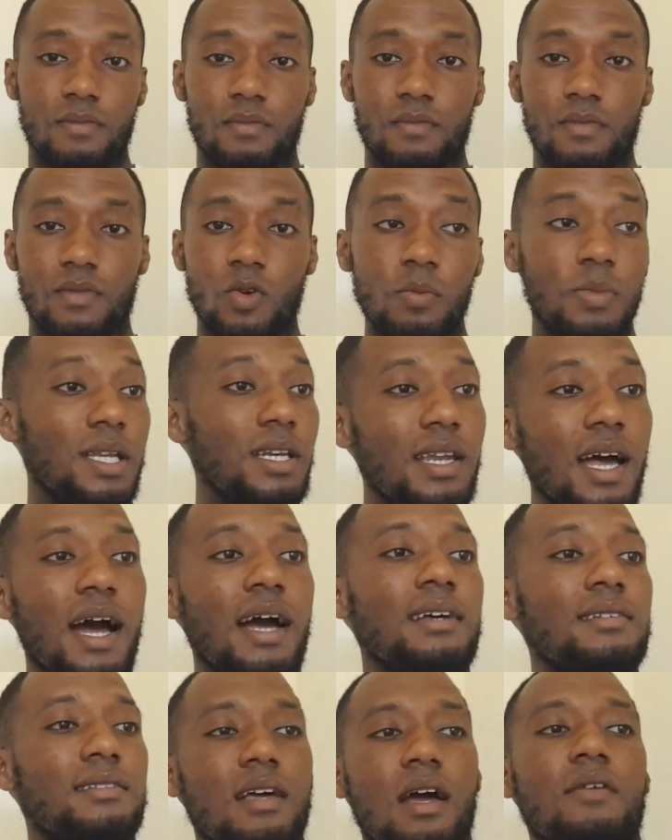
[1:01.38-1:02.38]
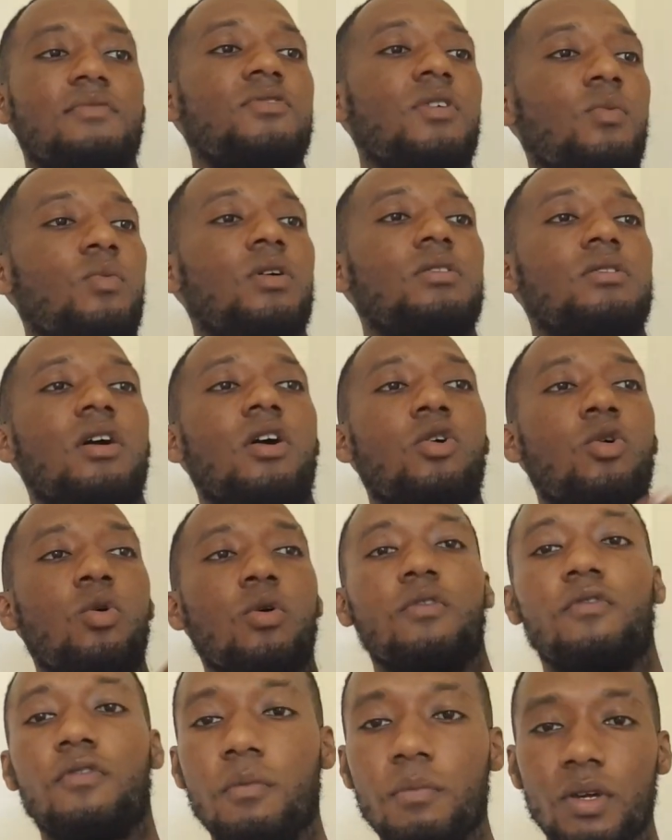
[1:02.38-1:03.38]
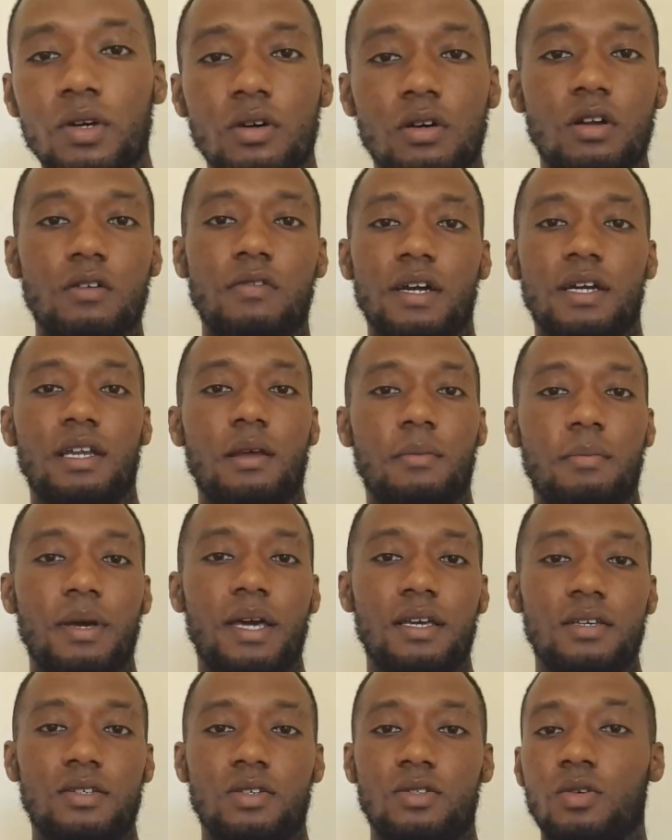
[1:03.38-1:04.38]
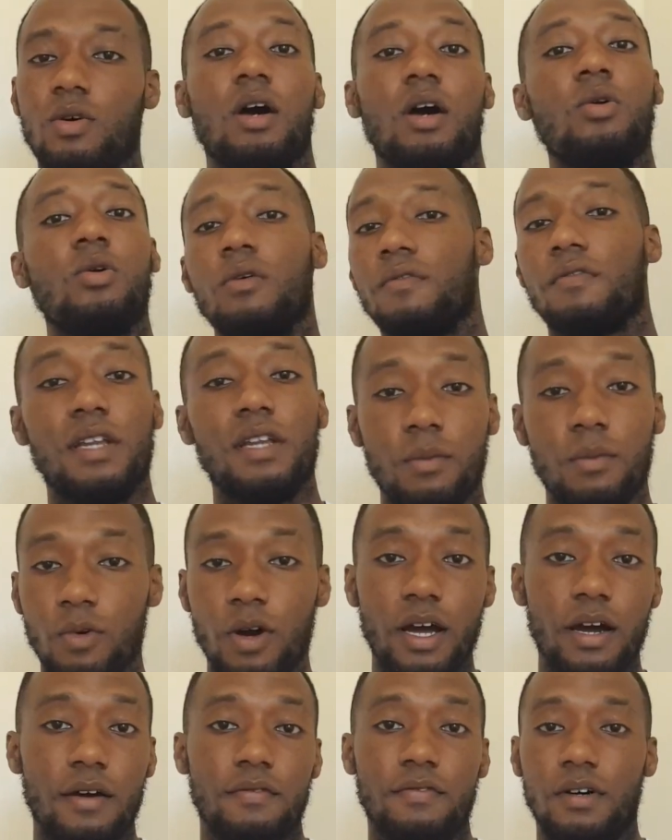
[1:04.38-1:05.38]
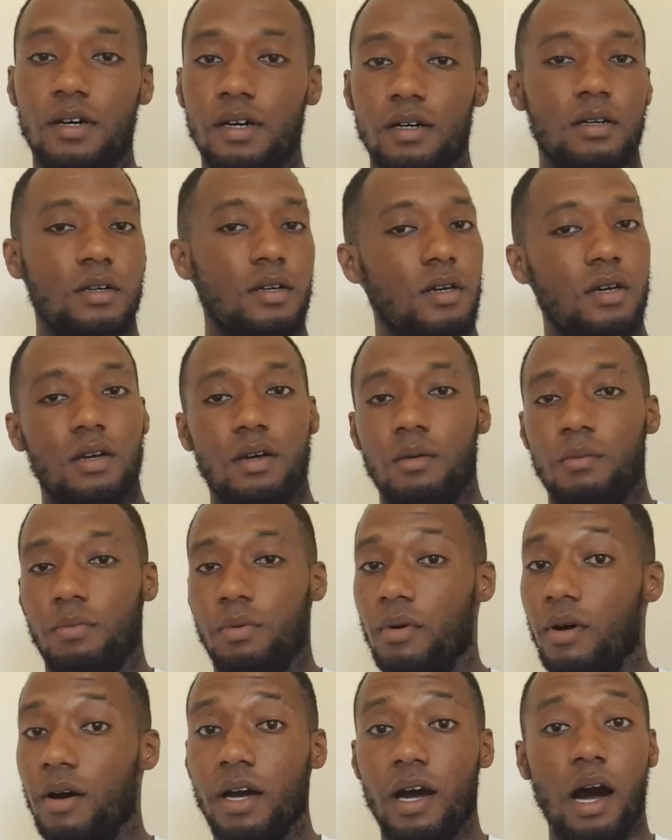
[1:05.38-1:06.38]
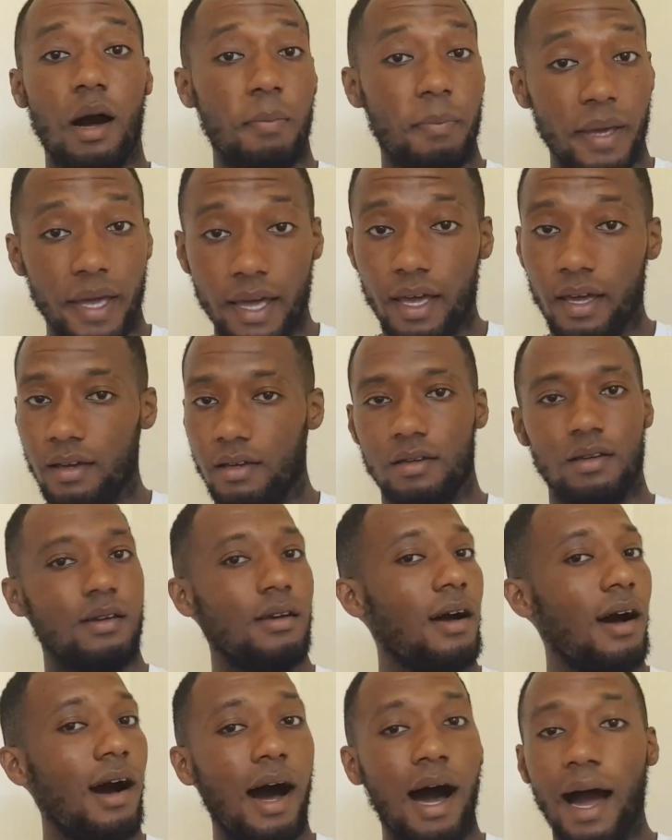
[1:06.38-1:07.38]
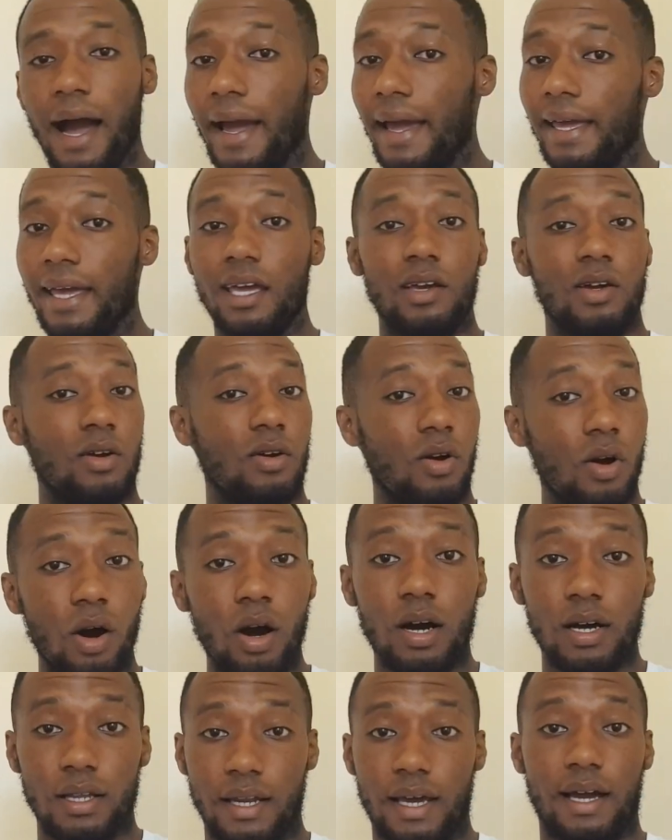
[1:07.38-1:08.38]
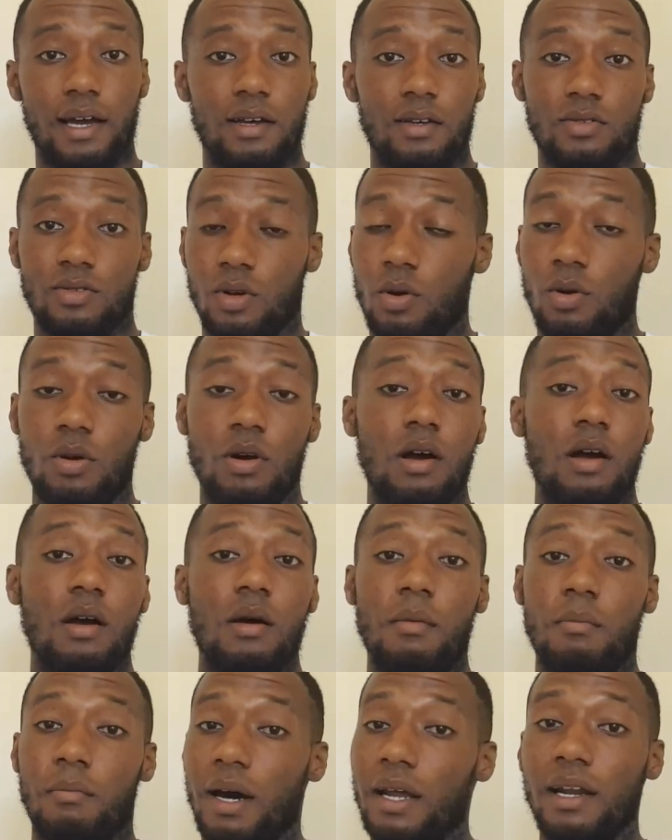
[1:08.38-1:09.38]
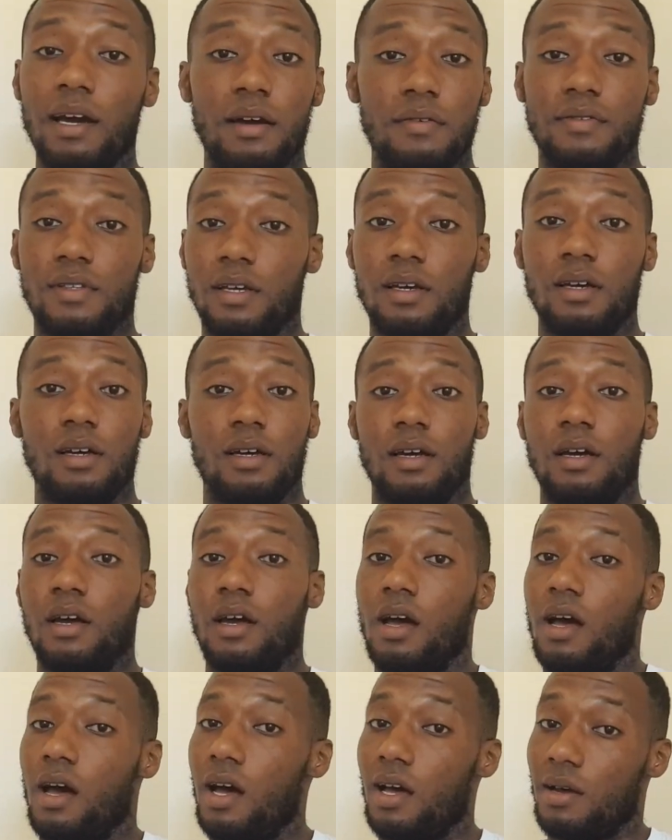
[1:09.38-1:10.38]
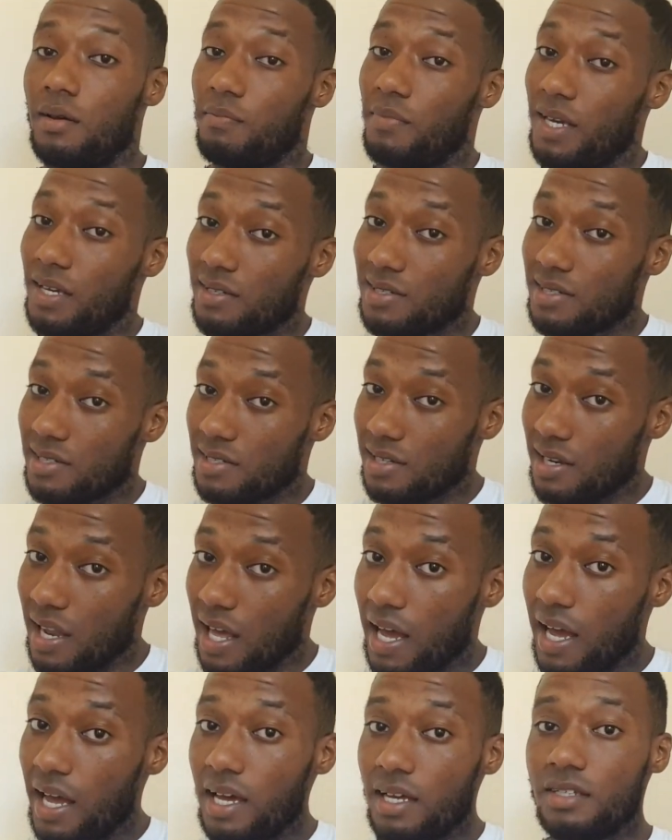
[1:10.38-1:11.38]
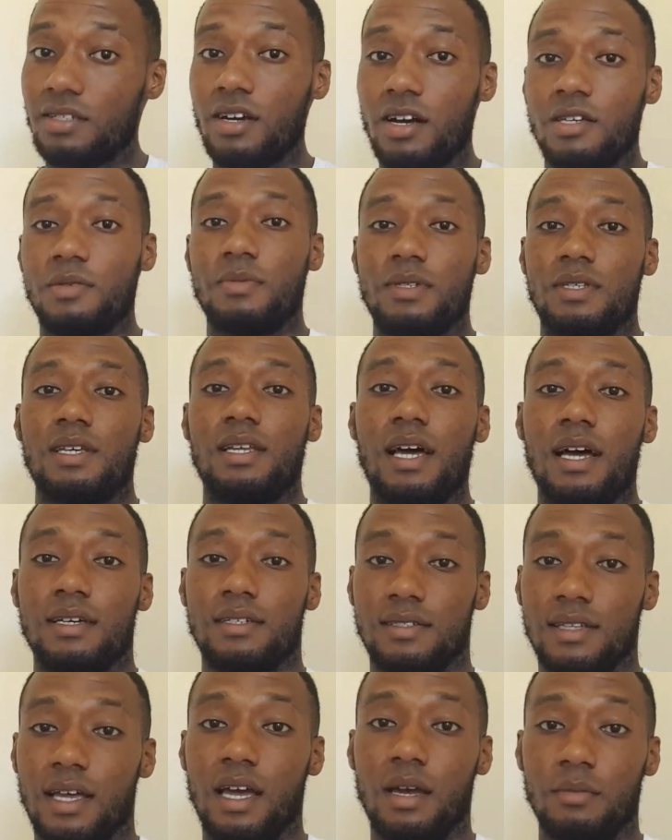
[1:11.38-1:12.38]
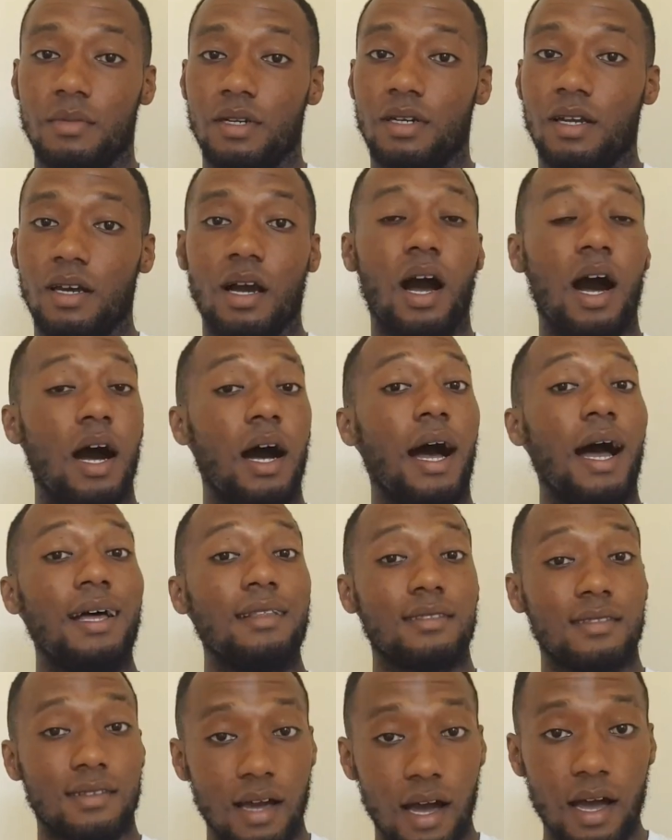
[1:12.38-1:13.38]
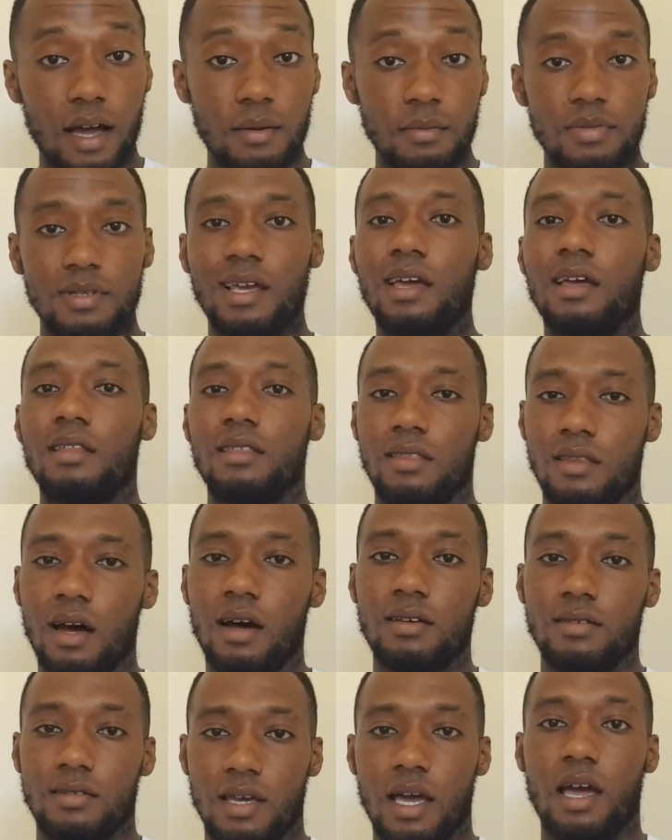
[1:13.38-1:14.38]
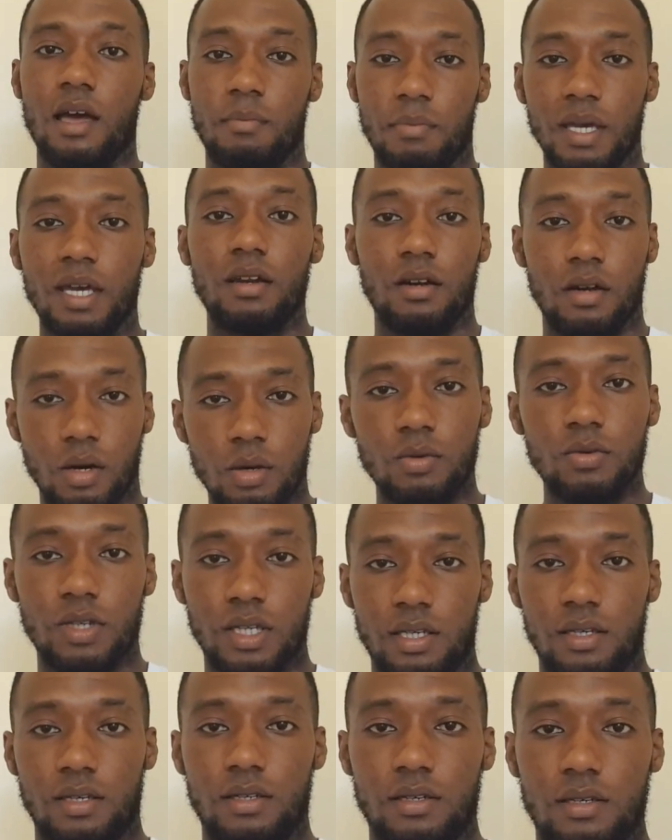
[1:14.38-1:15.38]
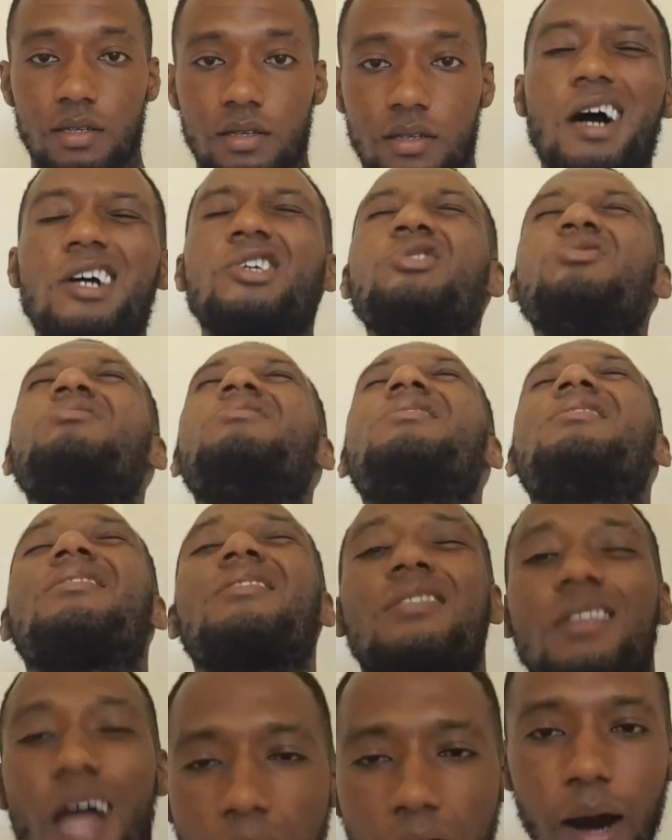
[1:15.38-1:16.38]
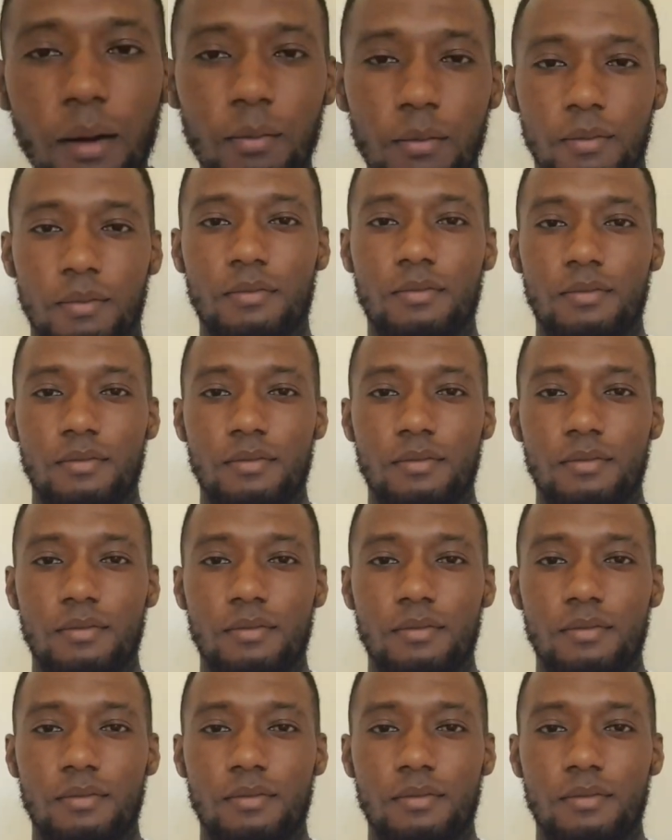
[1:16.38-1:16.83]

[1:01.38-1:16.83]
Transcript: It would be nice to have someone to cook for me on a regular basis or I cook for them, whatever. Boy, up here, I ain't got that. So, man, I have to uh, make slight adjustments to that statement, innit? Car at times, it does get a bit lonely. Are you dumb?